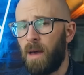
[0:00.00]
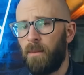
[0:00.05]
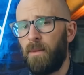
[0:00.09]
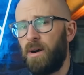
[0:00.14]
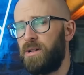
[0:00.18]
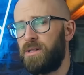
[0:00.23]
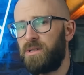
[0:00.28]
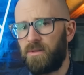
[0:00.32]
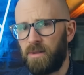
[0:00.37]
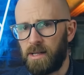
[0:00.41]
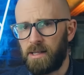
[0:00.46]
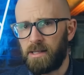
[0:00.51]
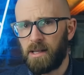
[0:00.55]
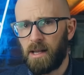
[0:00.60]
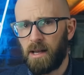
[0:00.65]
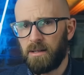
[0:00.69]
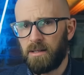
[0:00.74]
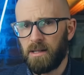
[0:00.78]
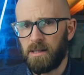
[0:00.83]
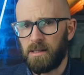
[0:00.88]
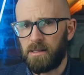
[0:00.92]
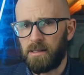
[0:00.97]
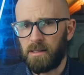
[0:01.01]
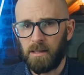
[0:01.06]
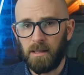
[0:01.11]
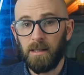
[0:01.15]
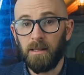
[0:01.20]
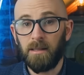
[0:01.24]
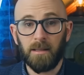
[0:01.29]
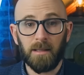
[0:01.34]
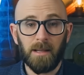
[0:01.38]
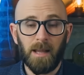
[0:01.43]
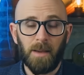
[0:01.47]
Most researchers
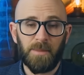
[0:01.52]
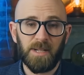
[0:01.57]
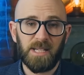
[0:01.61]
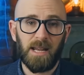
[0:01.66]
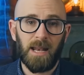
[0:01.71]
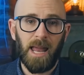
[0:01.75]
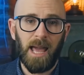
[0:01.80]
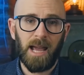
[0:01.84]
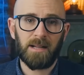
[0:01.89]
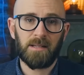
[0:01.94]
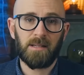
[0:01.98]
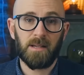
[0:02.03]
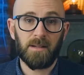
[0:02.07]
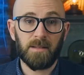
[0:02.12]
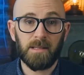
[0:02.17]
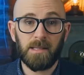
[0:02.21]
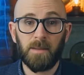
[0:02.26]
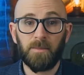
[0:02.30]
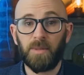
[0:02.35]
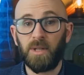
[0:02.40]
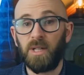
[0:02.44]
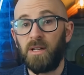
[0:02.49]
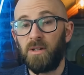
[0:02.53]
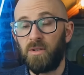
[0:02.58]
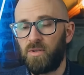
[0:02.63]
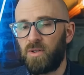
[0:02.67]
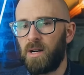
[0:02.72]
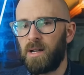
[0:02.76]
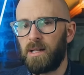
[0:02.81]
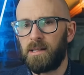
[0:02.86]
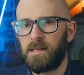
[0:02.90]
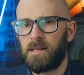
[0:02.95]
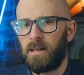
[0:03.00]
think that nepetalactone simply
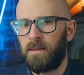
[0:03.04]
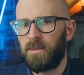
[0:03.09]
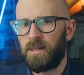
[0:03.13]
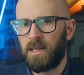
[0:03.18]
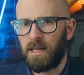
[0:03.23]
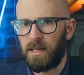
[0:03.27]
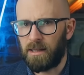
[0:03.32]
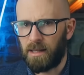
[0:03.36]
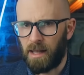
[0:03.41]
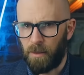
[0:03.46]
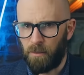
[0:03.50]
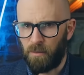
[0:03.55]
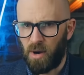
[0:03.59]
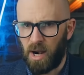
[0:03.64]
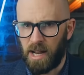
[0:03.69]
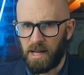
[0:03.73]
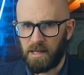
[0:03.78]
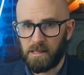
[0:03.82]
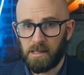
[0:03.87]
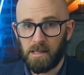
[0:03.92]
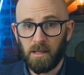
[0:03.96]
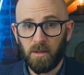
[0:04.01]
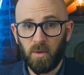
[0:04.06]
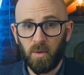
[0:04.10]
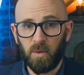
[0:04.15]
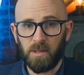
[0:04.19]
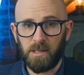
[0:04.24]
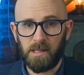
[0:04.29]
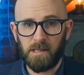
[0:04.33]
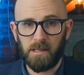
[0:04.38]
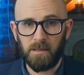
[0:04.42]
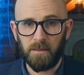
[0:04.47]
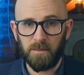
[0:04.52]
triggers something in their brains that
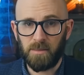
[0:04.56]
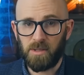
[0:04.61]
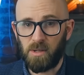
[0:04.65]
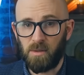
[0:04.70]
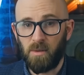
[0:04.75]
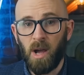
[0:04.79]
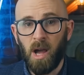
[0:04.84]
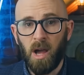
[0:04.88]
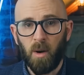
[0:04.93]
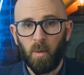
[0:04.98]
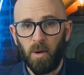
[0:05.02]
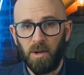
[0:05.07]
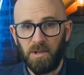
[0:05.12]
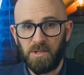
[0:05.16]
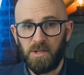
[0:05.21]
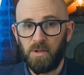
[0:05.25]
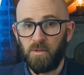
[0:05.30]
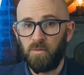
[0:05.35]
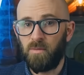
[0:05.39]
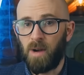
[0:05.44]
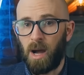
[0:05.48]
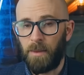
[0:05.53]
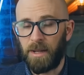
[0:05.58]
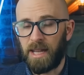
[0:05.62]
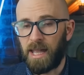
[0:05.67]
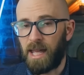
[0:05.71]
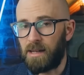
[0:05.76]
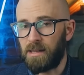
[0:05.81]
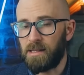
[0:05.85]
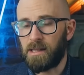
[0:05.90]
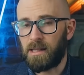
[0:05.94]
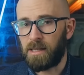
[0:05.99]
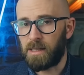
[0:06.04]
causes causes them to want to rub
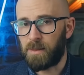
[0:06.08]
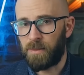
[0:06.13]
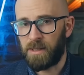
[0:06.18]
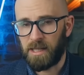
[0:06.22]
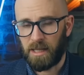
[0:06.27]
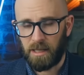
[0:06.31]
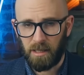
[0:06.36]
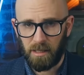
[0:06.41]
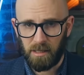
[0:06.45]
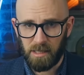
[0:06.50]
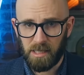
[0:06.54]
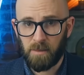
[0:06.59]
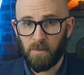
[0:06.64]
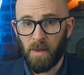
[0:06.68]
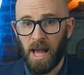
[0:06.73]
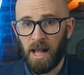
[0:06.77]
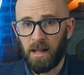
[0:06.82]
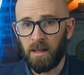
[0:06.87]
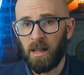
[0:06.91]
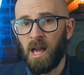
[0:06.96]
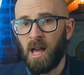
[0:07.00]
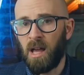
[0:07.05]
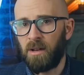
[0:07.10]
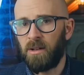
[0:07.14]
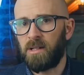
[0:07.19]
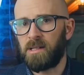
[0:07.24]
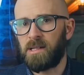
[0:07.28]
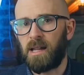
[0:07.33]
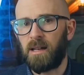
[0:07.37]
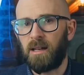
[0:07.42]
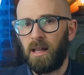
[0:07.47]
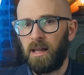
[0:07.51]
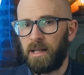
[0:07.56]
against this particular smell,
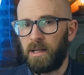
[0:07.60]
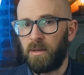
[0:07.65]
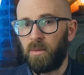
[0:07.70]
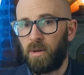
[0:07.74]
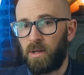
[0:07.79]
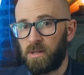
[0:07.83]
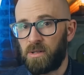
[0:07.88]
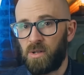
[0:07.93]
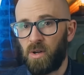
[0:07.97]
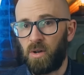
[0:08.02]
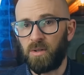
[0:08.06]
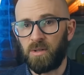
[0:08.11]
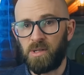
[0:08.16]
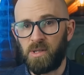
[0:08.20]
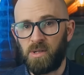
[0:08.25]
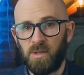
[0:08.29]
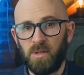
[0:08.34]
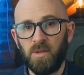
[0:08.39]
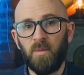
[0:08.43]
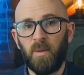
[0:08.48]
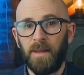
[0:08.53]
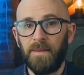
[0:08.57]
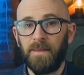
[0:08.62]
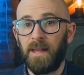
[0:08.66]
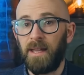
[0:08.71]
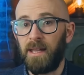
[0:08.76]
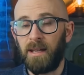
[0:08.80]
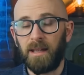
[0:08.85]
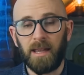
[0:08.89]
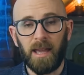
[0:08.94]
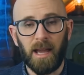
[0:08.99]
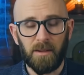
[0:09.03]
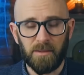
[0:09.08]
not unlike what dogs do when they
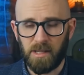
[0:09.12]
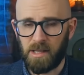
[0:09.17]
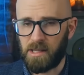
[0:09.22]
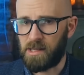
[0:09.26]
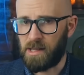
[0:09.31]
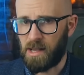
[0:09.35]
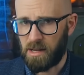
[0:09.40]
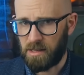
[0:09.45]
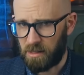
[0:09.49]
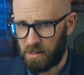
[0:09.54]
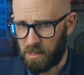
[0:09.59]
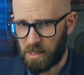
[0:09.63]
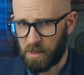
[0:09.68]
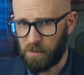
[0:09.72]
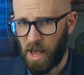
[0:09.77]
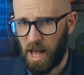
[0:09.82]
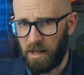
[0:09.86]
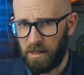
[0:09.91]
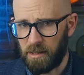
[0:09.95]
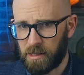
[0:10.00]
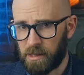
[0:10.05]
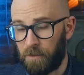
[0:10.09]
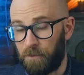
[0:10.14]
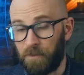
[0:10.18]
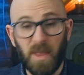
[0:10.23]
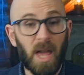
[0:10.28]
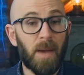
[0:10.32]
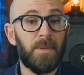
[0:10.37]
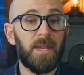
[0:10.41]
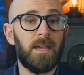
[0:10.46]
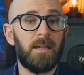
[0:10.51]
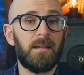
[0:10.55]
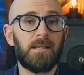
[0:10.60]
encounter certain smells.
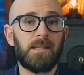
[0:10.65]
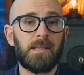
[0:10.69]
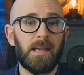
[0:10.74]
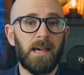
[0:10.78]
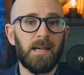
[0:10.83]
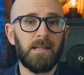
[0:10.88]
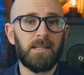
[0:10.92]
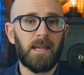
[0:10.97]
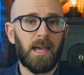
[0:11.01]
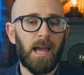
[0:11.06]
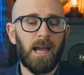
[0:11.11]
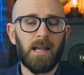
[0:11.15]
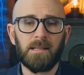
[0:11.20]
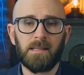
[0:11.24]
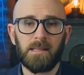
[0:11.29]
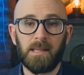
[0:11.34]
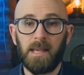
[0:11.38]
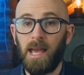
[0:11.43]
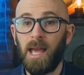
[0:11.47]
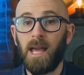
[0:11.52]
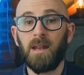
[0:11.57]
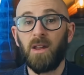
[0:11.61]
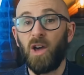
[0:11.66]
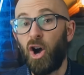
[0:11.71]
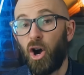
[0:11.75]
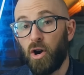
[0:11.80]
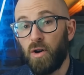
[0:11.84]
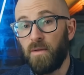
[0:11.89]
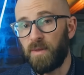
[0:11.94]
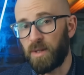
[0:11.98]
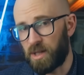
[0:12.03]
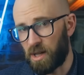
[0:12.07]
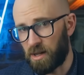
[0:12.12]
That being said, cats can
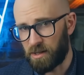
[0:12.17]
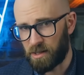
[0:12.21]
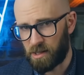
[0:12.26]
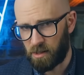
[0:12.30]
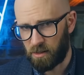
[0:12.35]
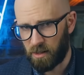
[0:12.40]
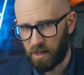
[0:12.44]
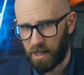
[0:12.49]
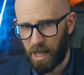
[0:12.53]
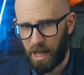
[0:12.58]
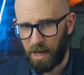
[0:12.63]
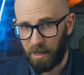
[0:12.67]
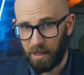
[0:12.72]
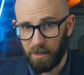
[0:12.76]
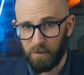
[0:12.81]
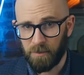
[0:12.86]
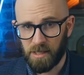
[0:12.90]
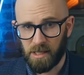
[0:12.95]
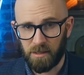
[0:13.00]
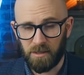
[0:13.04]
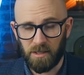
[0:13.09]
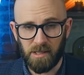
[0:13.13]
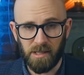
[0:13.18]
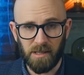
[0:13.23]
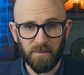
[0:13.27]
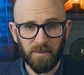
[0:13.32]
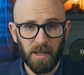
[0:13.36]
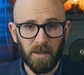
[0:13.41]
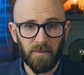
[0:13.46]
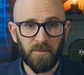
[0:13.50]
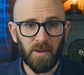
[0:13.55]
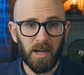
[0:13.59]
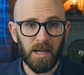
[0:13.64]
overdose on catnip, such as if
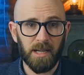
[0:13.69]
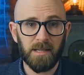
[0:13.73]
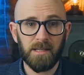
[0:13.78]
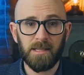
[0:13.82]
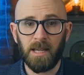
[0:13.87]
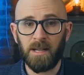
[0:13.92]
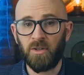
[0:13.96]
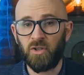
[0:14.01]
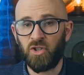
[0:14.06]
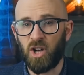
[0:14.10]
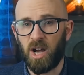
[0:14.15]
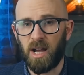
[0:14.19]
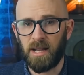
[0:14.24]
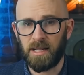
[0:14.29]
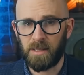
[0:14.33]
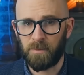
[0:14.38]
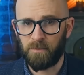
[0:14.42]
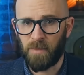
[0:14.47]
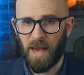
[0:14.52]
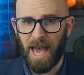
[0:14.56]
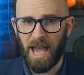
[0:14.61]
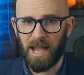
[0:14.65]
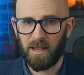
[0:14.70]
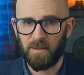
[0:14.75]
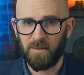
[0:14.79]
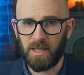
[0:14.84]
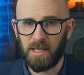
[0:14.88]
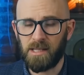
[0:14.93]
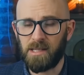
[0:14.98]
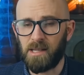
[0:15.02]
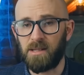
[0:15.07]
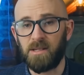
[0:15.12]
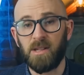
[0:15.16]
they find a giant bag of
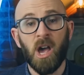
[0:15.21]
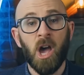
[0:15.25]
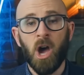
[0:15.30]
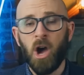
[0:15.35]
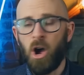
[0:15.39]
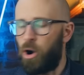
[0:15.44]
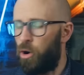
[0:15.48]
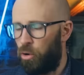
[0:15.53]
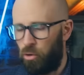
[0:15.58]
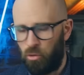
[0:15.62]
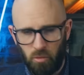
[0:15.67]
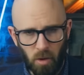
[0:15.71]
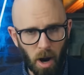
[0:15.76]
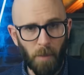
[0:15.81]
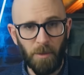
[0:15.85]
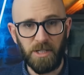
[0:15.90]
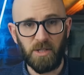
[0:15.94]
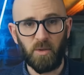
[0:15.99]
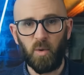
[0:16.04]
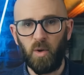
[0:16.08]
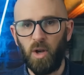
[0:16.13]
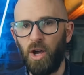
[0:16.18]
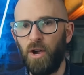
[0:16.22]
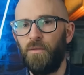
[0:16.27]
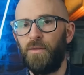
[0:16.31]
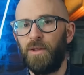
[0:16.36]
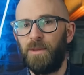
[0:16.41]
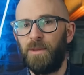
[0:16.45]
it and rub it all over